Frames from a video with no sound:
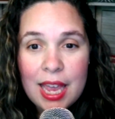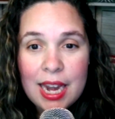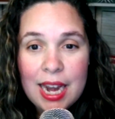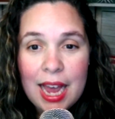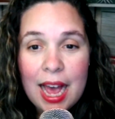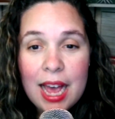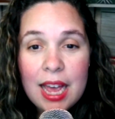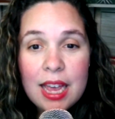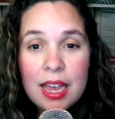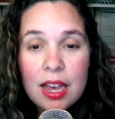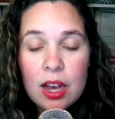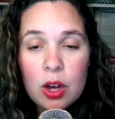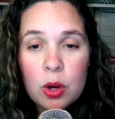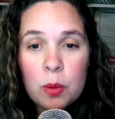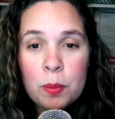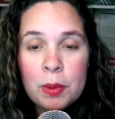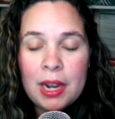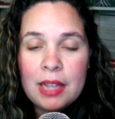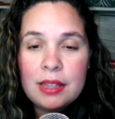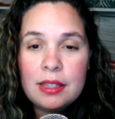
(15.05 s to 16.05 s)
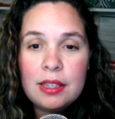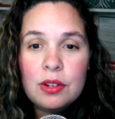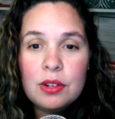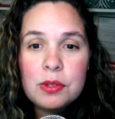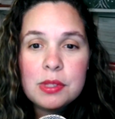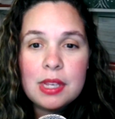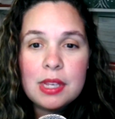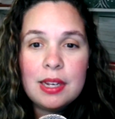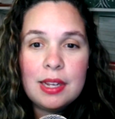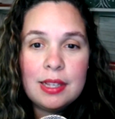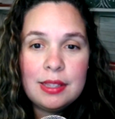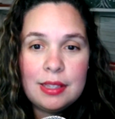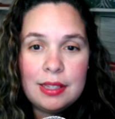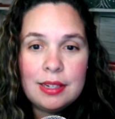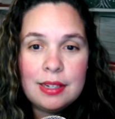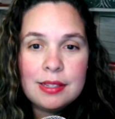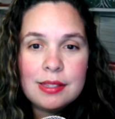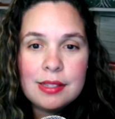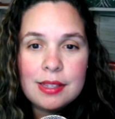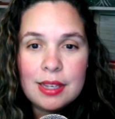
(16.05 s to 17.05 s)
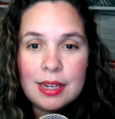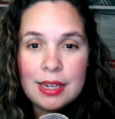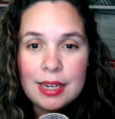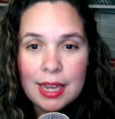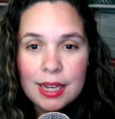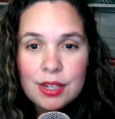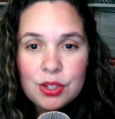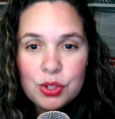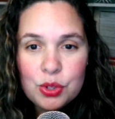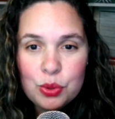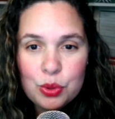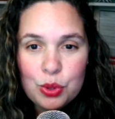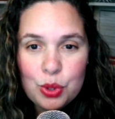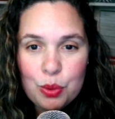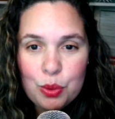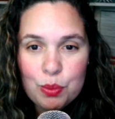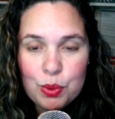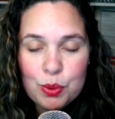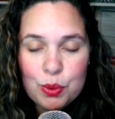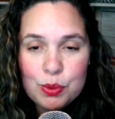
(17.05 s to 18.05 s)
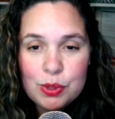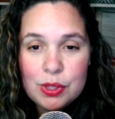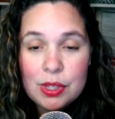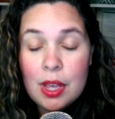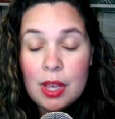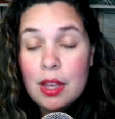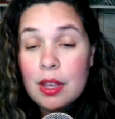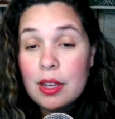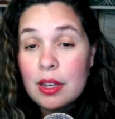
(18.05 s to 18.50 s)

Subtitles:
And I help Latinos and Latinas connect to their roots